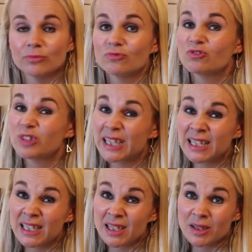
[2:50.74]

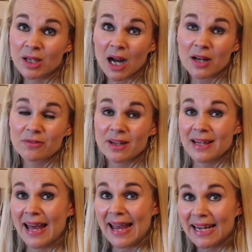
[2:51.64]
Really kind of
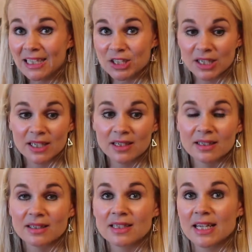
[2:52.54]
an
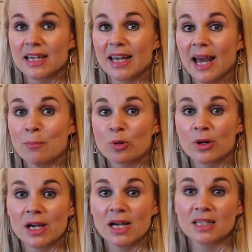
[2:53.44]
aging skincare
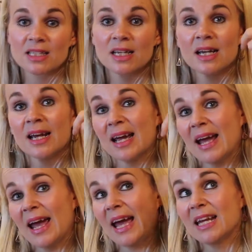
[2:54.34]
product.
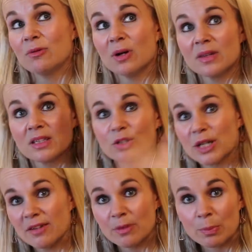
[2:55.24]
Anyone that's
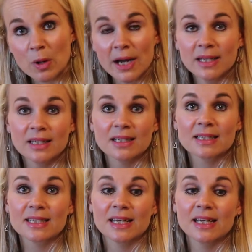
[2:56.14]
looking for brightening
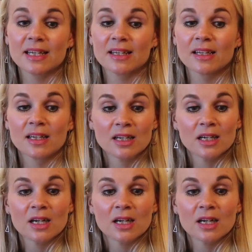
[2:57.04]
skin.